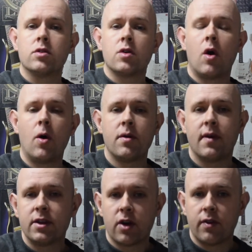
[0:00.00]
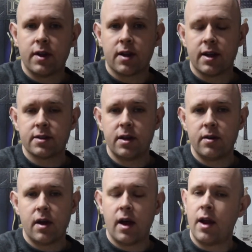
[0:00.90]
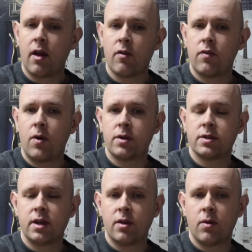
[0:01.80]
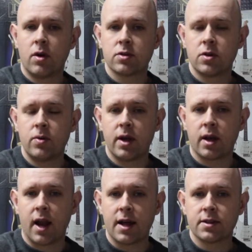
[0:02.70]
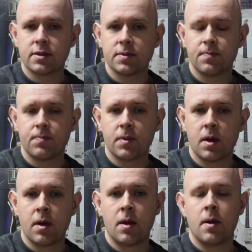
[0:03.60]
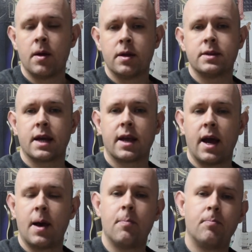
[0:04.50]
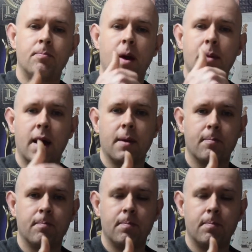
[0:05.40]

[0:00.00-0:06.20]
So I hope you enjoyed this lesson, and I look forward to seeing you all soon in class. Take care. Bye bye.